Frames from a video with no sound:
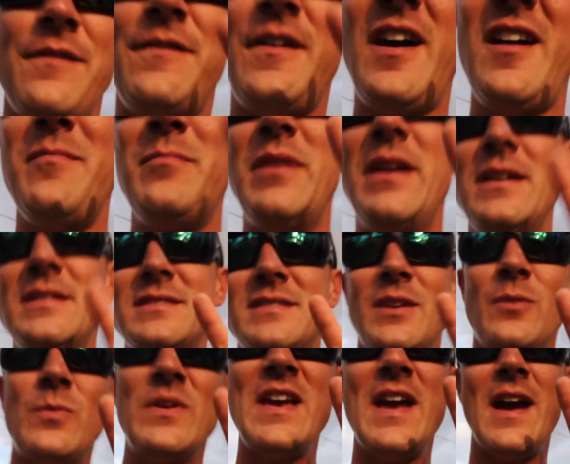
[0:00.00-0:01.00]
five baits
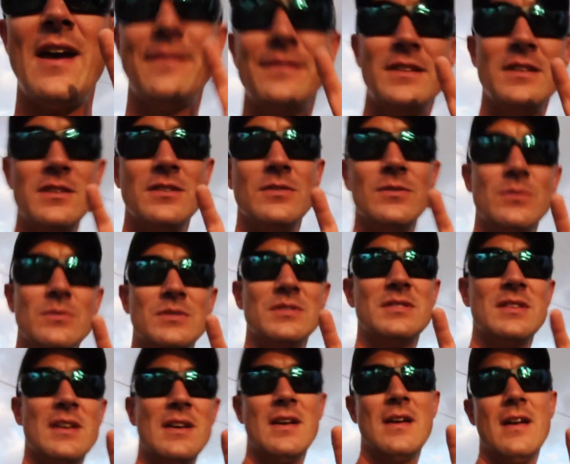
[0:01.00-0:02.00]
that we have to use